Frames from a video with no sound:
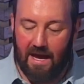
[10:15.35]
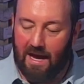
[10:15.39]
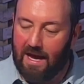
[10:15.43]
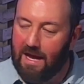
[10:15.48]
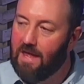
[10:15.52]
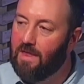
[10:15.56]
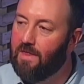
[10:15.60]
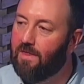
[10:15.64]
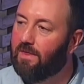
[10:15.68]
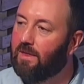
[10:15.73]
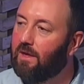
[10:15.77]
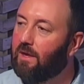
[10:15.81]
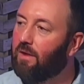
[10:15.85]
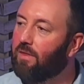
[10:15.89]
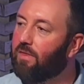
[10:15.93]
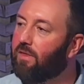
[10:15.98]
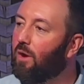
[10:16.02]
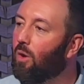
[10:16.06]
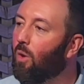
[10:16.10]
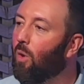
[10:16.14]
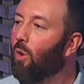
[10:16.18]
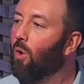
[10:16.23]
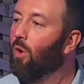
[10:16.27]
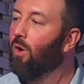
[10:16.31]
in
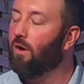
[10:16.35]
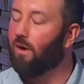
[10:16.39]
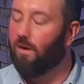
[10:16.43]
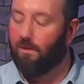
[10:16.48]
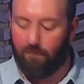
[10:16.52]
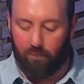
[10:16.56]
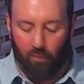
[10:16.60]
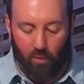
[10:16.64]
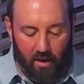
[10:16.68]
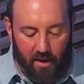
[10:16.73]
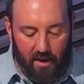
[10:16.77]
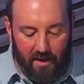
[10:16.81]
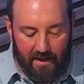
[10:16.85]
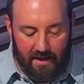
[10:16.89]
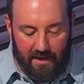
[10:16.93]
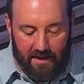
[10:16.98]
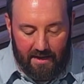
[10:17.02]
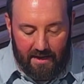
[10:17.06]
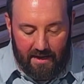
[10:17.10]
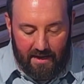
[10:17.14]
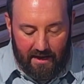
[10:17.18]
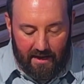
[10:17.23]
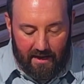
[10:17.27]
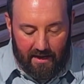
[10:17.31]
the order of what
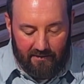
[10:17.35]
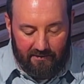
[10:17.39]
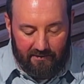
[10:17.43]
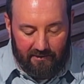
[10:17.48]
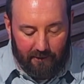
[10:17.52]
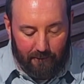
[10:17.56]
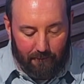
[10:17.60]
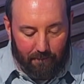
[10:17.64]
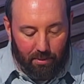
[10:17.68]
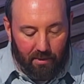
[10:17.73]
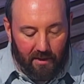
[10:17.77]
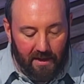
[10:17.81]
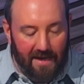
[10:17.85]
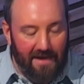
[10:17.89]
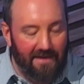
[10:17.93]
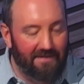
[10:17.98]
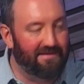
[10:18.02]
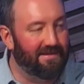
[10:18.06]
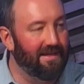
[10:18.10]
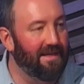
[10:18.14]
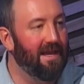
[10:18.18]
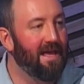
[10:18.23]
took place.